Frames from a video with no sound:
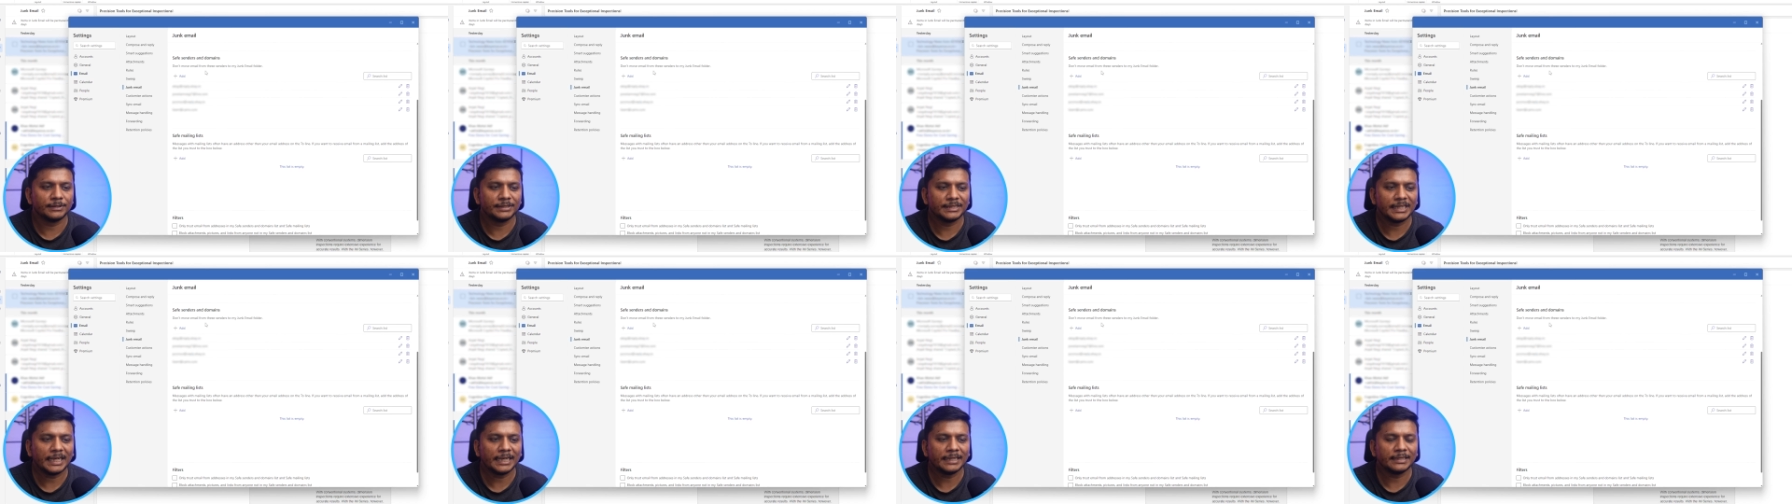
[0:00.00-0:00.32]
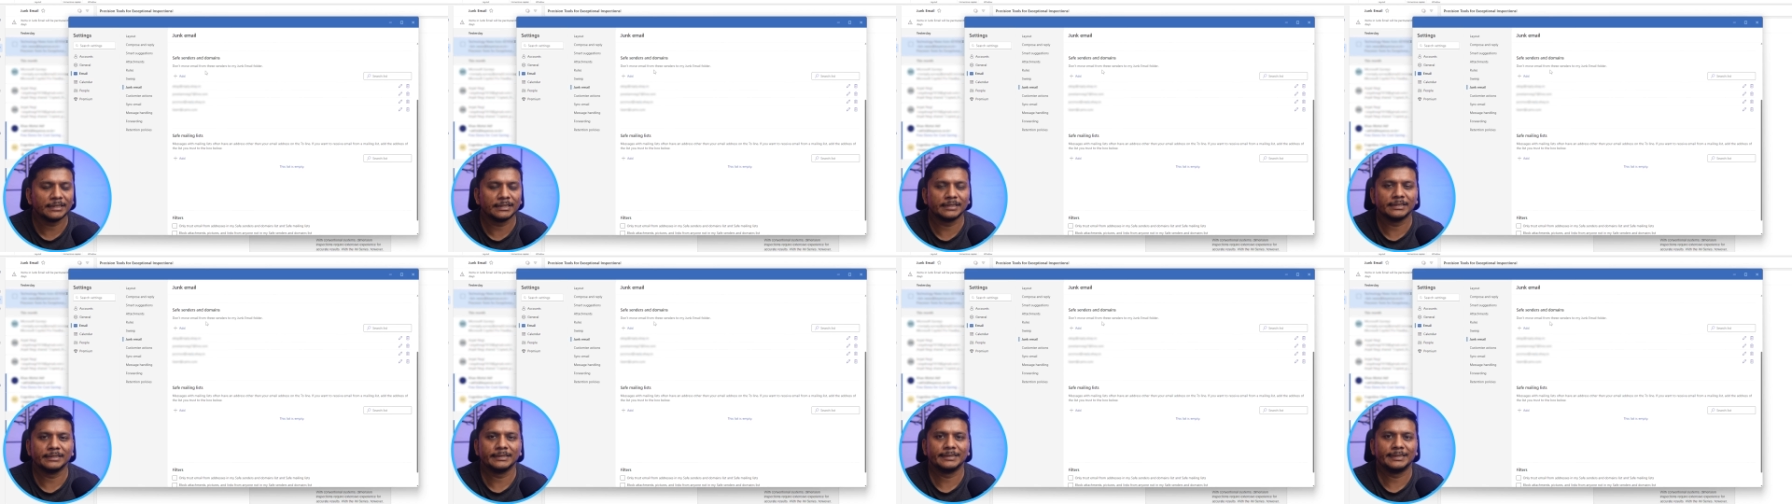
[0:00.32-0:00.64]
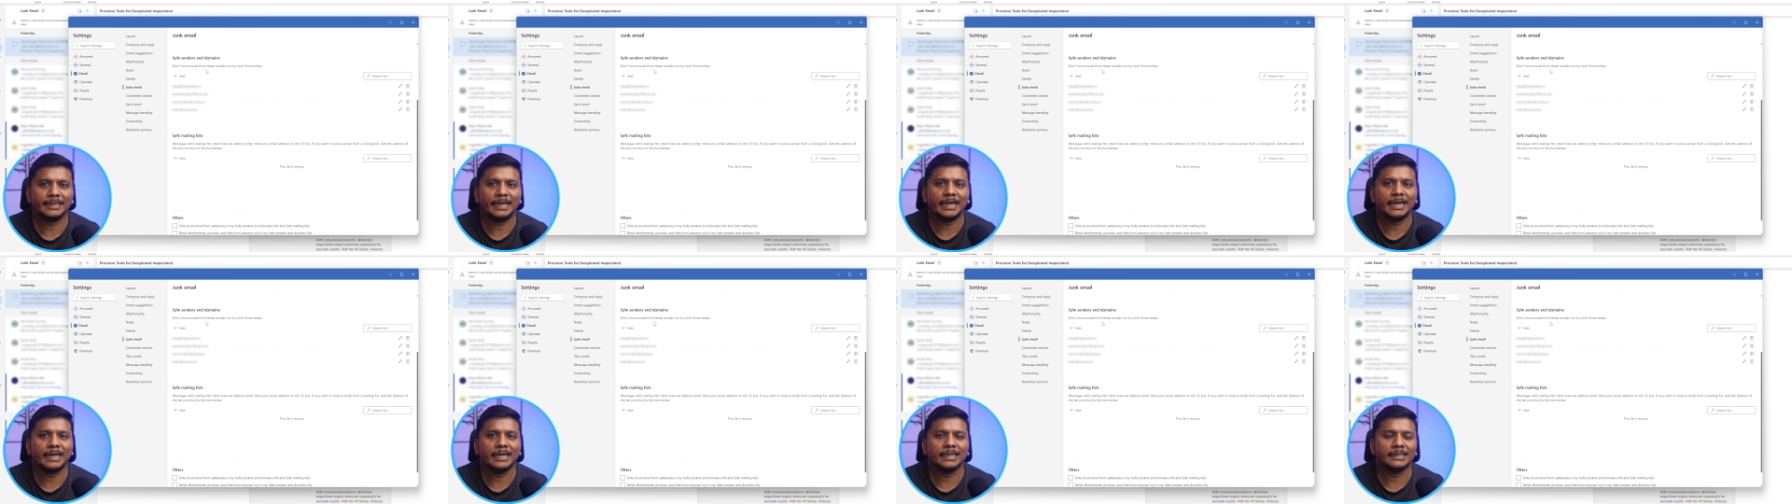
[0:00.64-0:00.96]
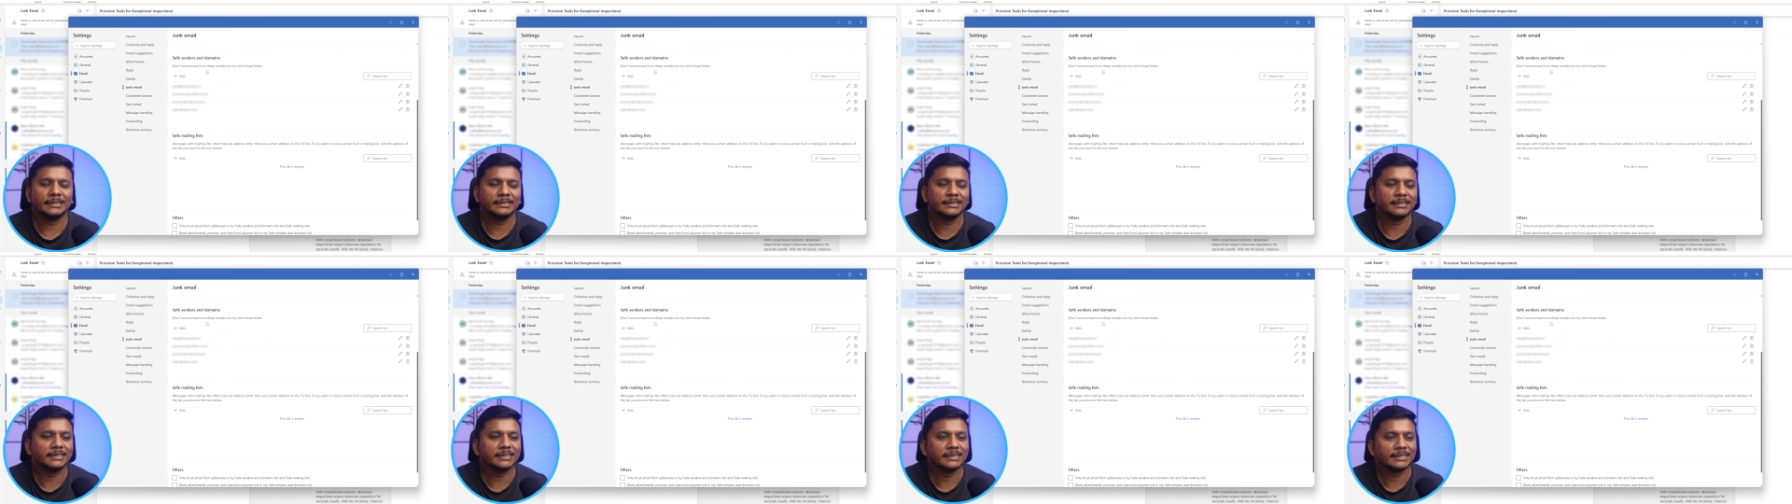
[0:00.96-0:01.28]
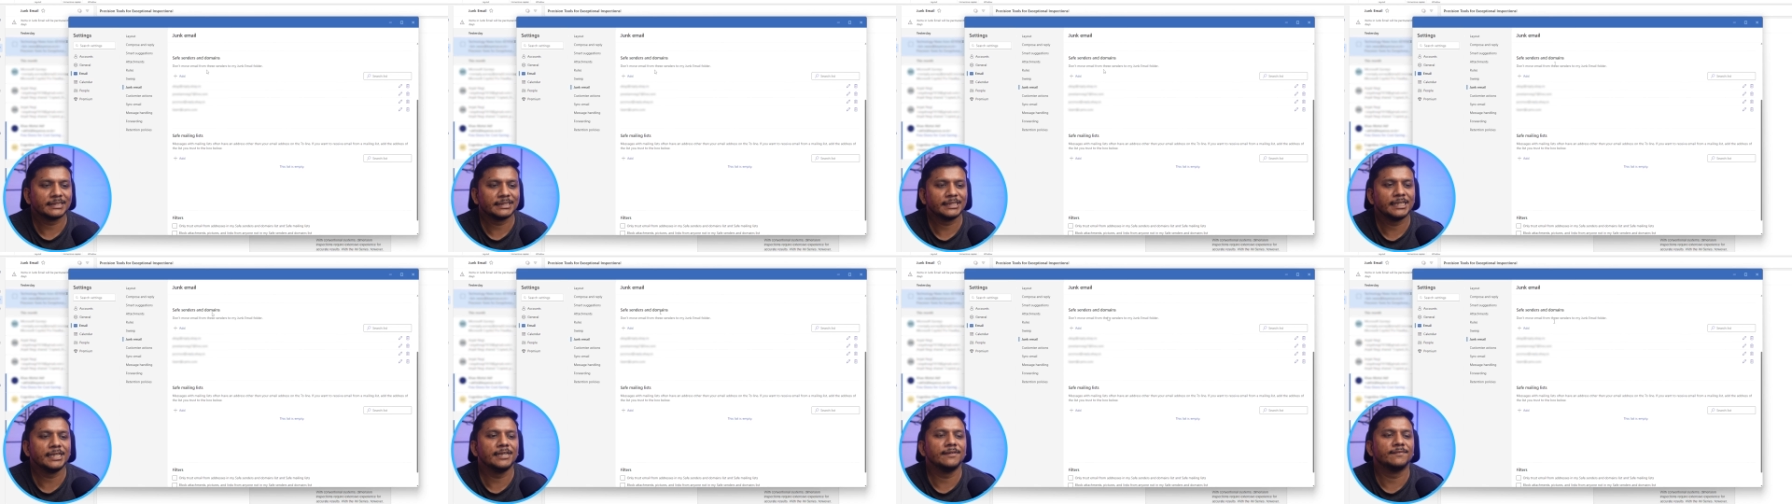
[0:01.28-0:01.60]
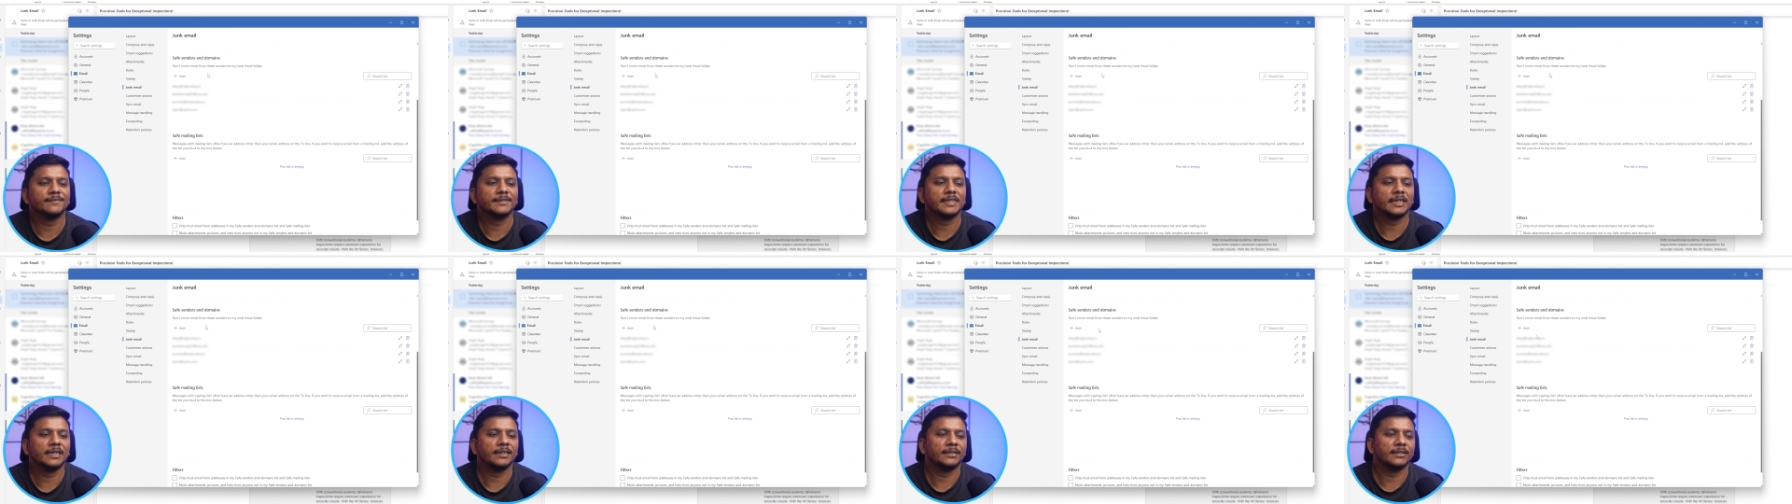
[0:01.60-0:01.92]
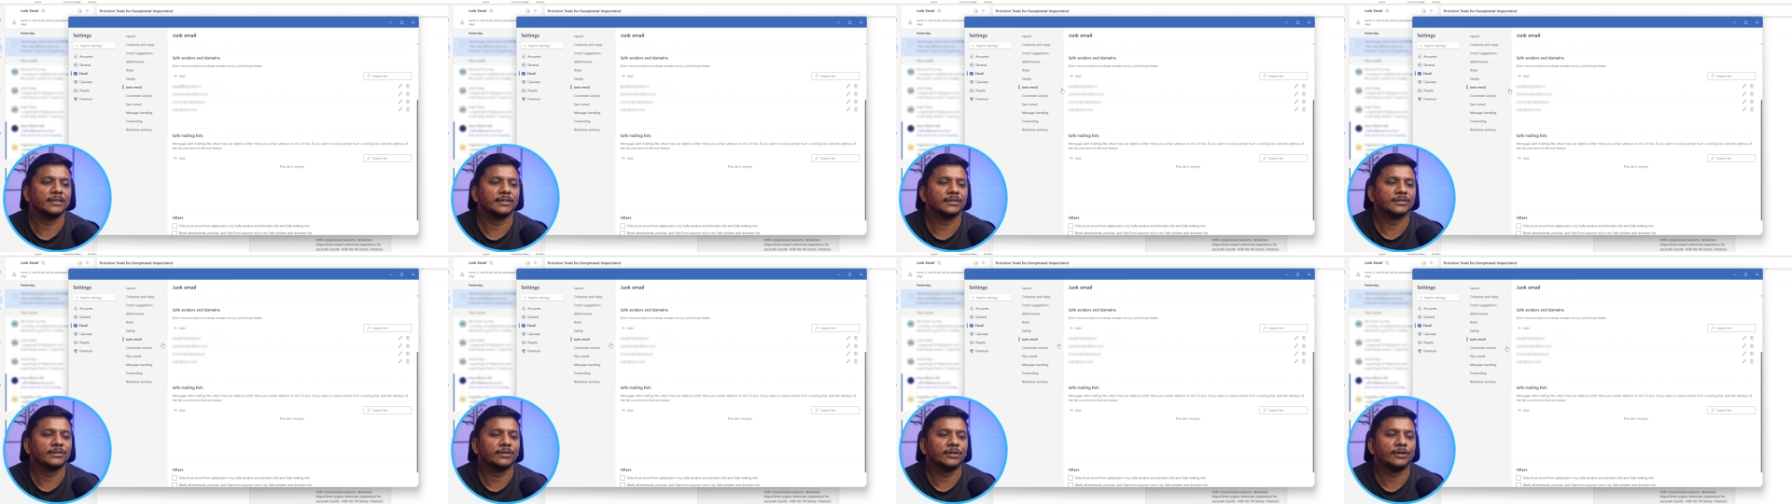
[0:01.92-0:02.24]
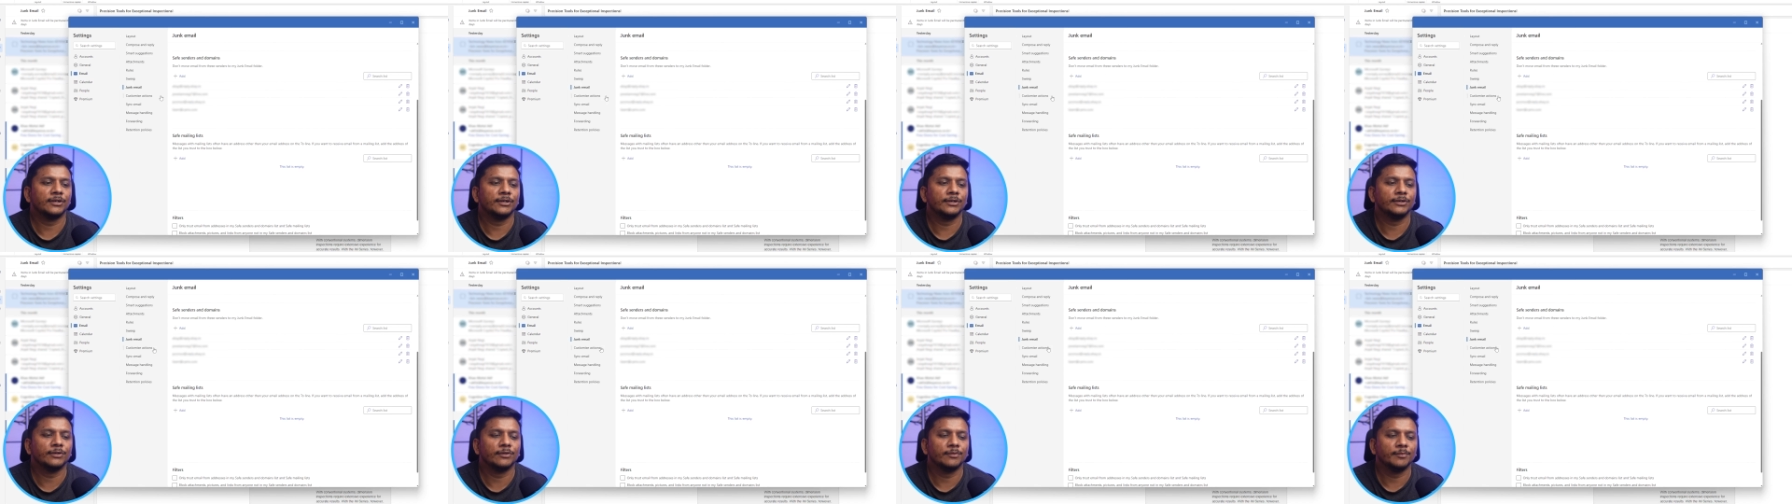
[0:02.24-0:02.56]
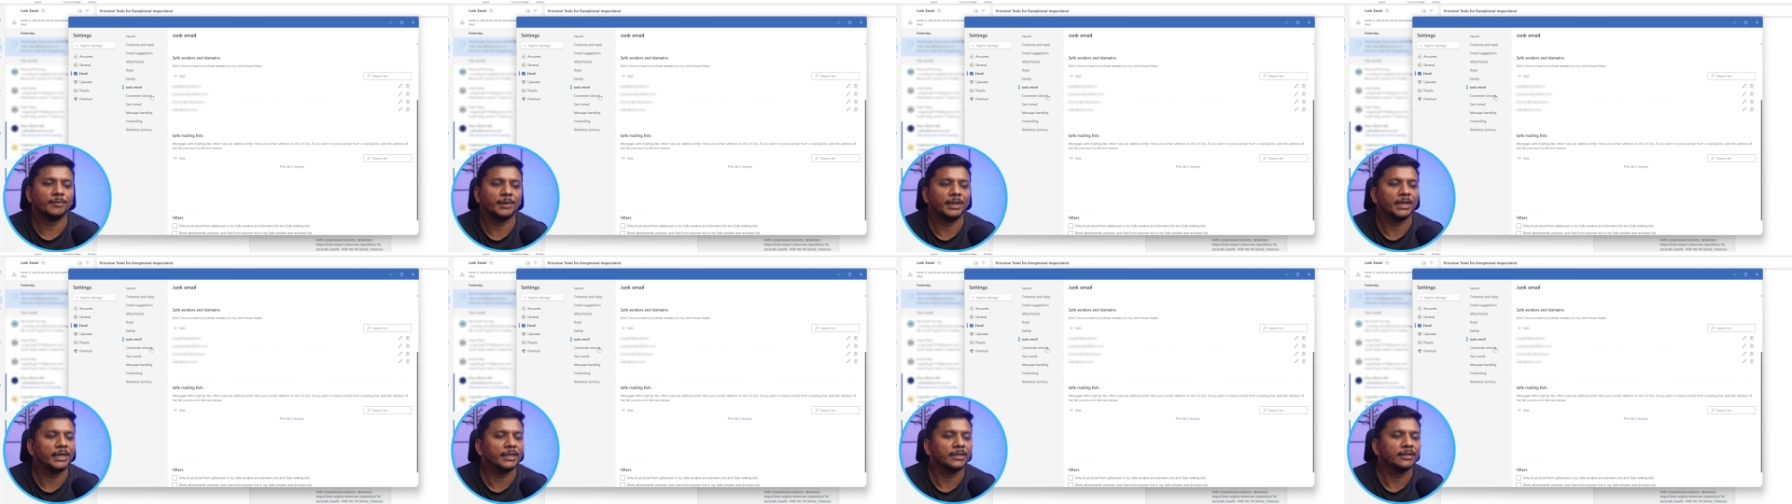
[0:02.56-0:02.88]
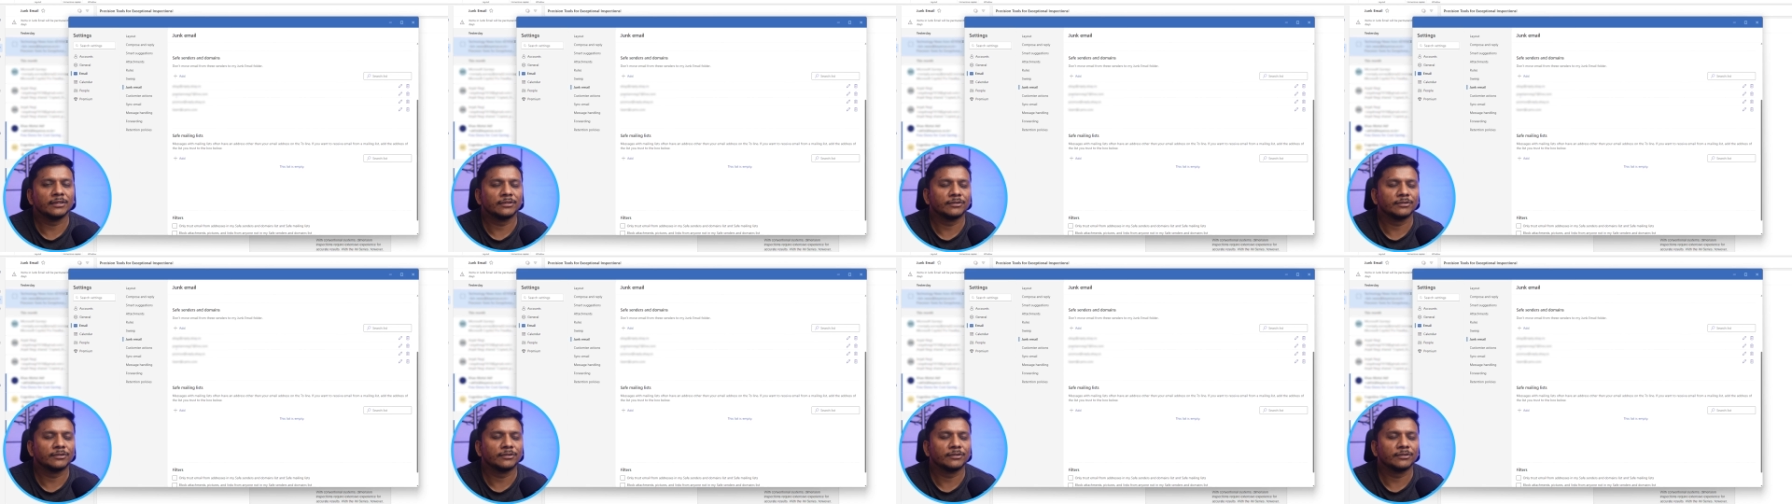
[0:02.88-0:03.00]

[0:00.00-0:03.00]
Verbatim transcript: senders as safe senders or domain,